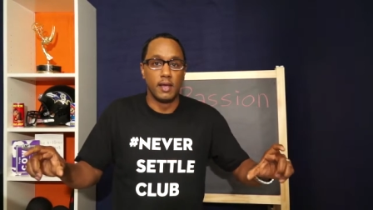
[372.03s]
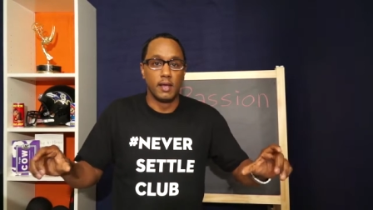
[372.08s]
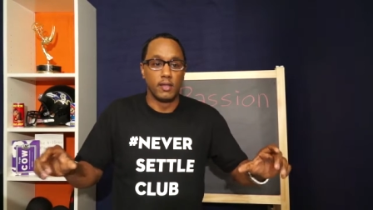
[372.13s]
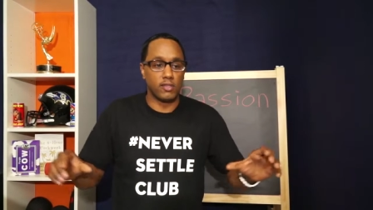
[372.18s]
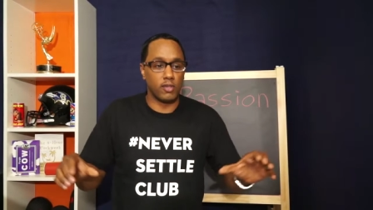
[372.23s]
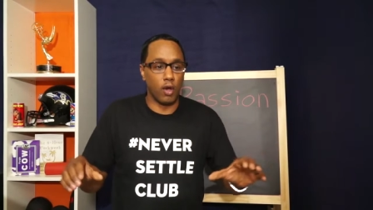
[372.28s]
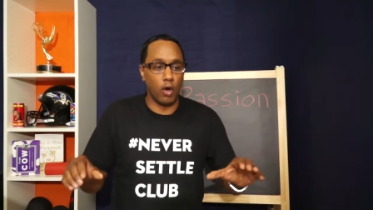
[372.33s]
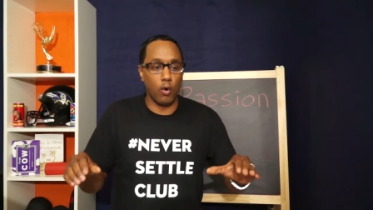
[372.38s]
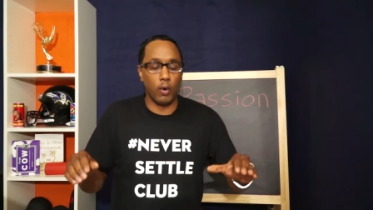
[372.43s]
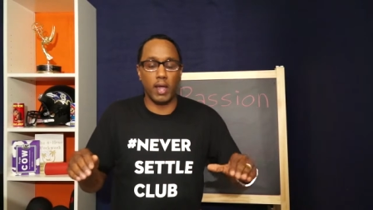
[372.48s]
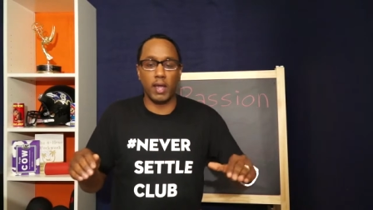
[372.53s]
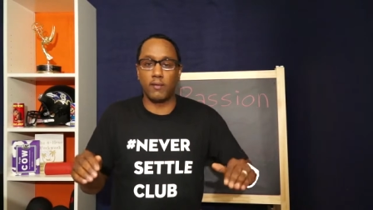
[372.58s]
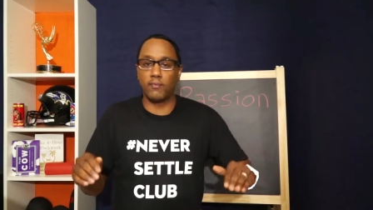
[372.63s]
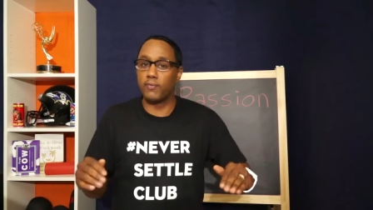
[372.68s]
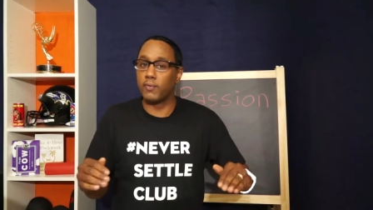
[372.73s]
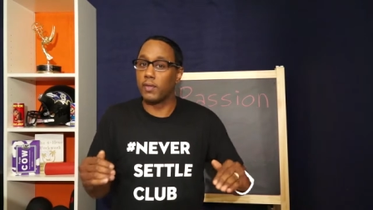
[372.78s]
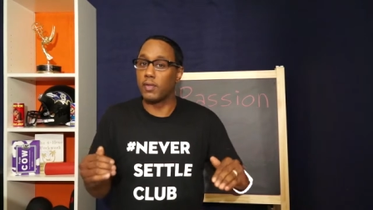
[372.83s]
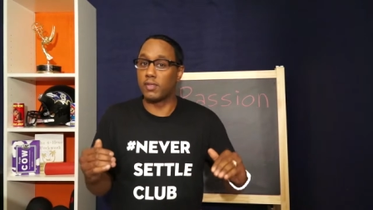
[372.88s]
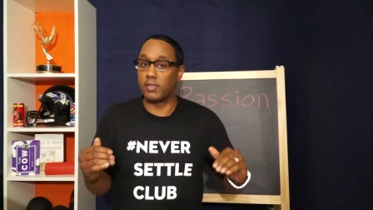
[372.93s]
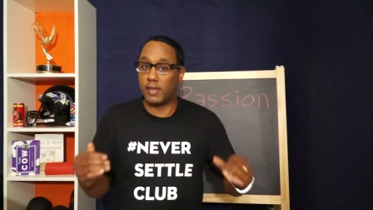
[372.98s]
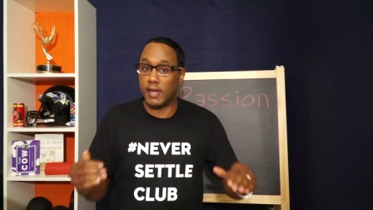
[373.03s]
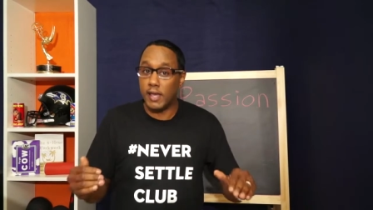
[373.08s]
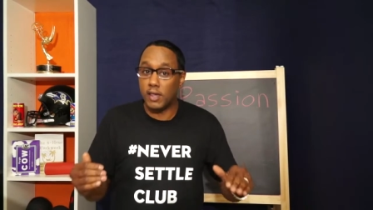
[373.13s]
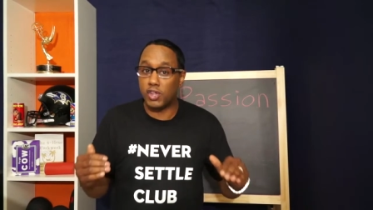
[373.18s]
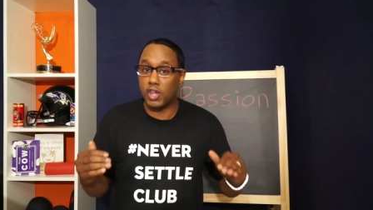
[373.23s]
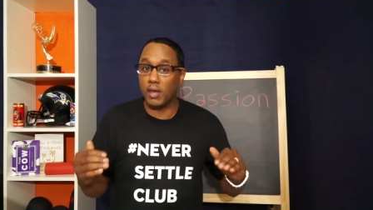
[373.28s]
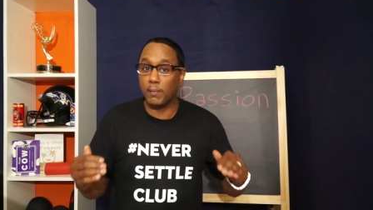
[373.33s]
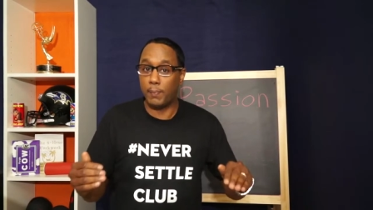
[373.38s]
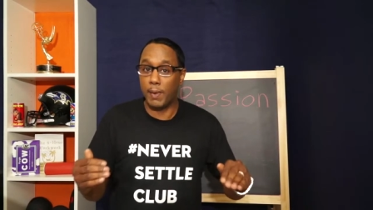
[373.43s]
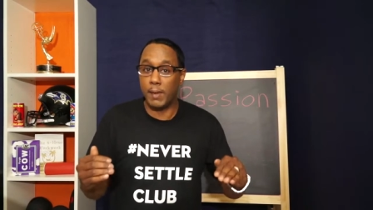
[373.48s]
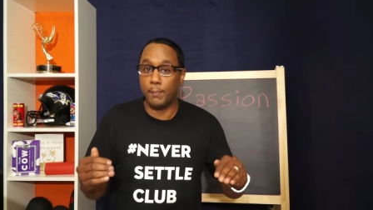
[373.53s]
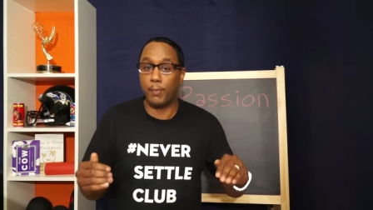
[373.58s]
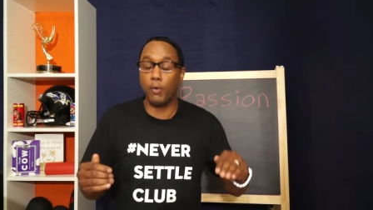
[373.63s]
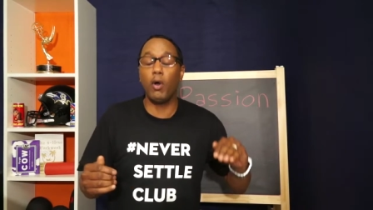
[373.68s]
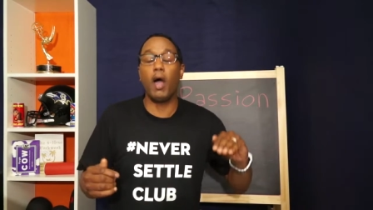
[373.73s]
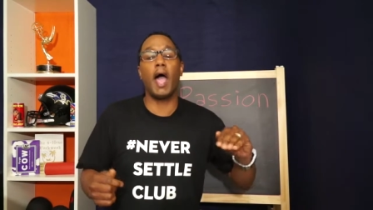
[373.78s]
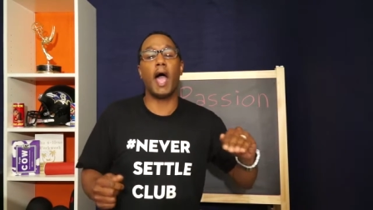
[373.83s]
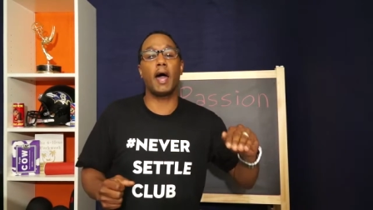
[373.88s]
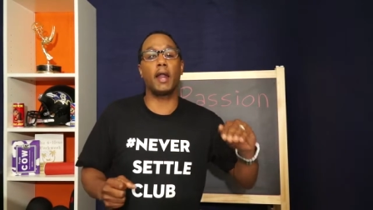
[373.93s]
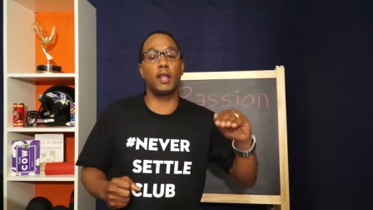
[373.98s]
So if teaching
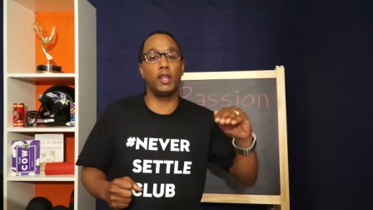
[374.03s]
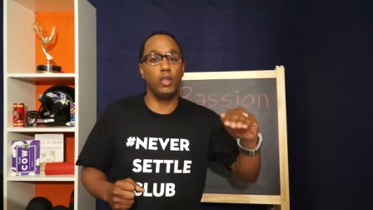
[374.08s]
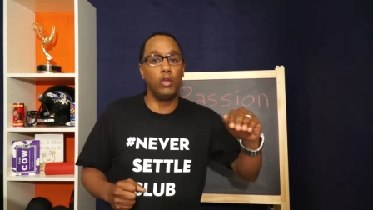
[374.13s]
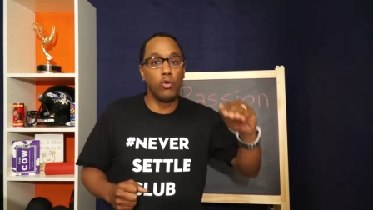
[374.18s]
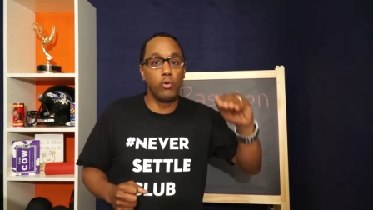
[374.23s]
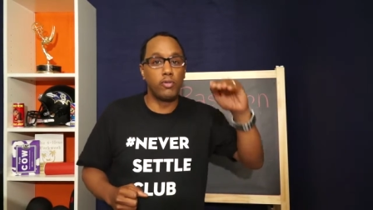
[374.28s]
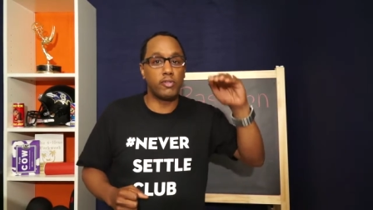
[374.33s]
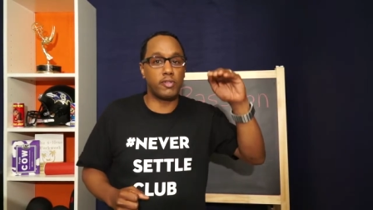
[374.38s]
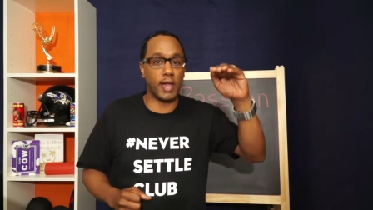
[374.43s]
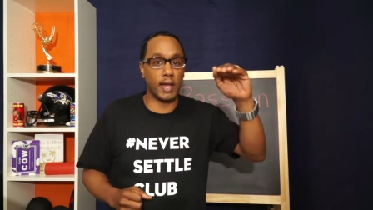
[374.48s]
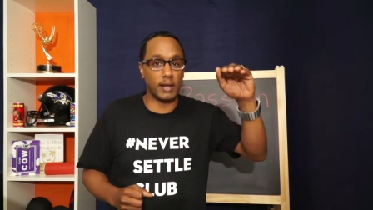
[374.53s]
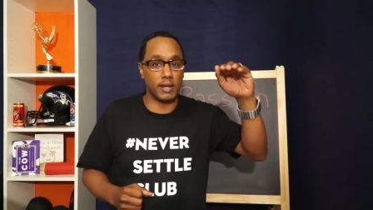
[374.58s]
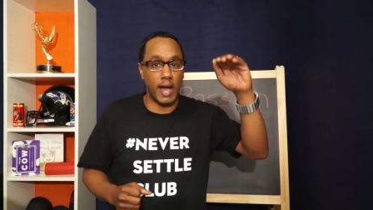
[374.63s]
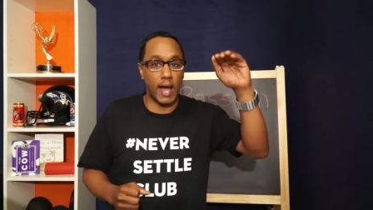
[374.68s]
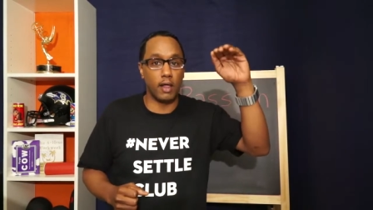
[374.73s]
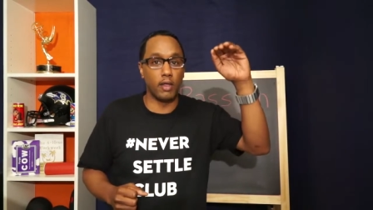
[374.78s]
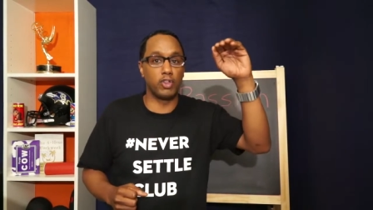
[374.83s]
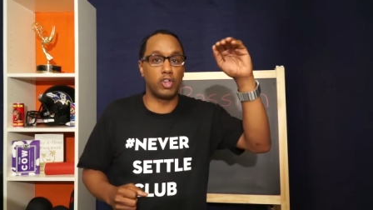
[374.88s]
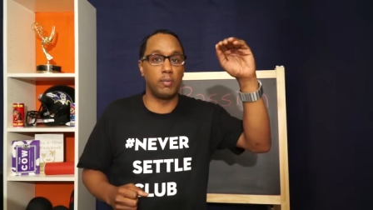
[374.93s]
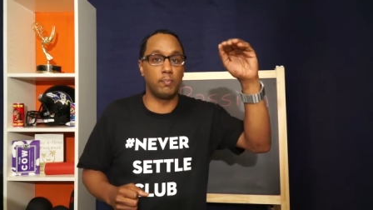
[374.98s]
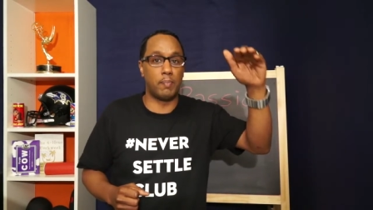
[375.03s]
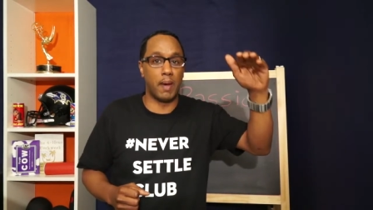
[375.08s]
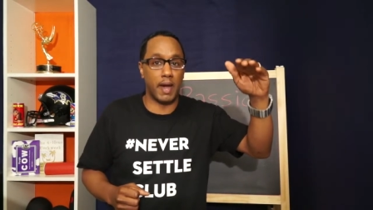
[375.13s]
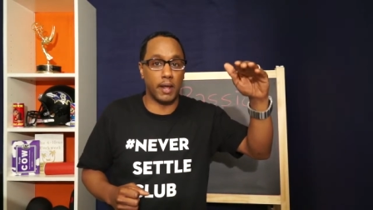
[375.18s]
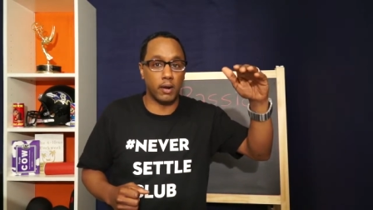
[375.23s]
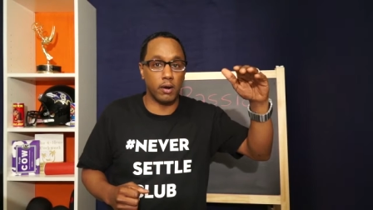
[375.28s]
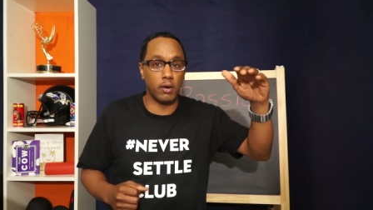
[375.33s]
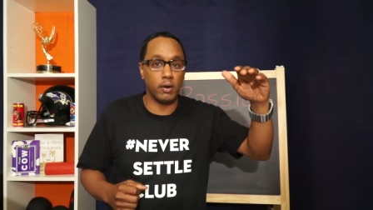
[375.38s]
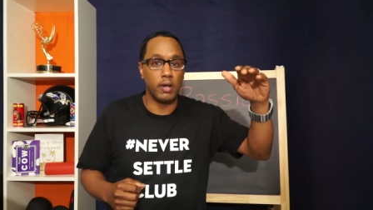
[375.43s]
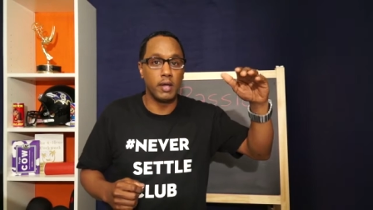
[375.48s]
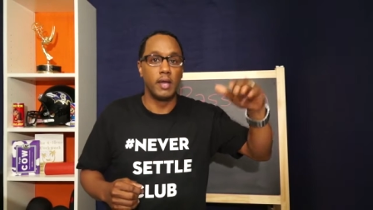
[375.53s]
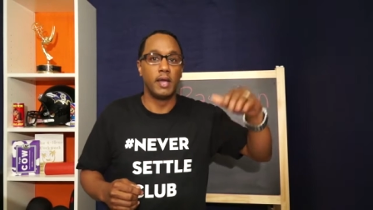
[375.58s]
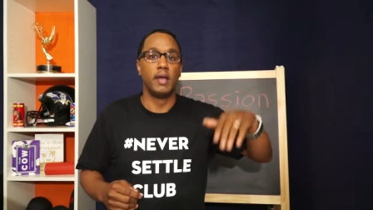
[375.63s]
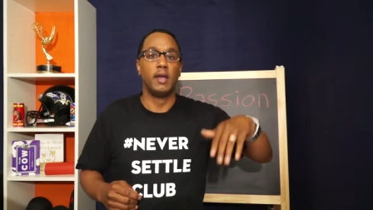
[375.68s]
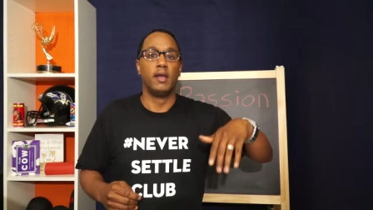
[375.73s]
people how to use technology better